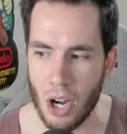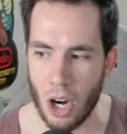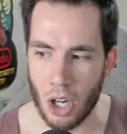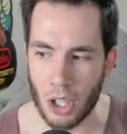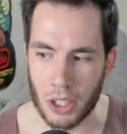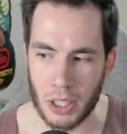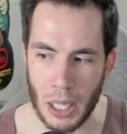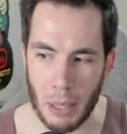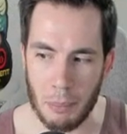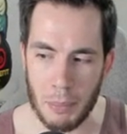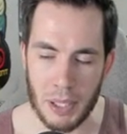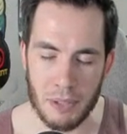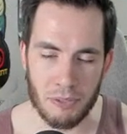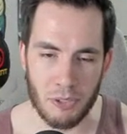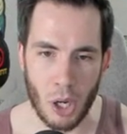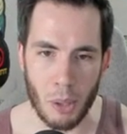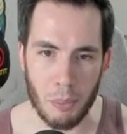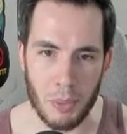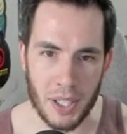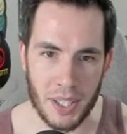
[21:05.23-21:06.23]
are coming
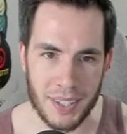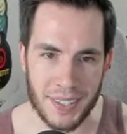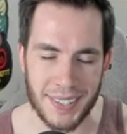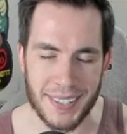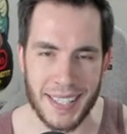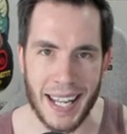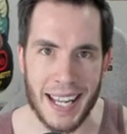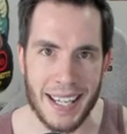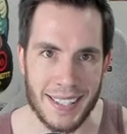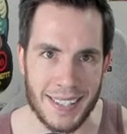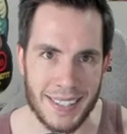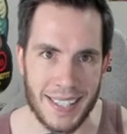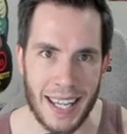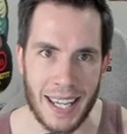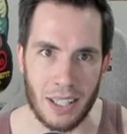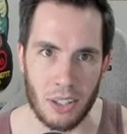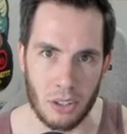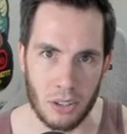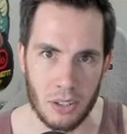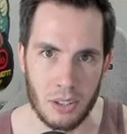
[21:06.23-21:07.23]
from an estate Fair
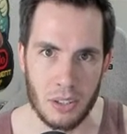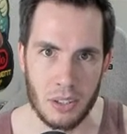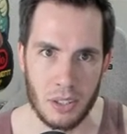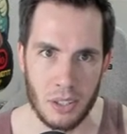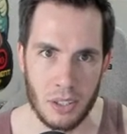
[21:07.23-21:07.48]
sale. Warning.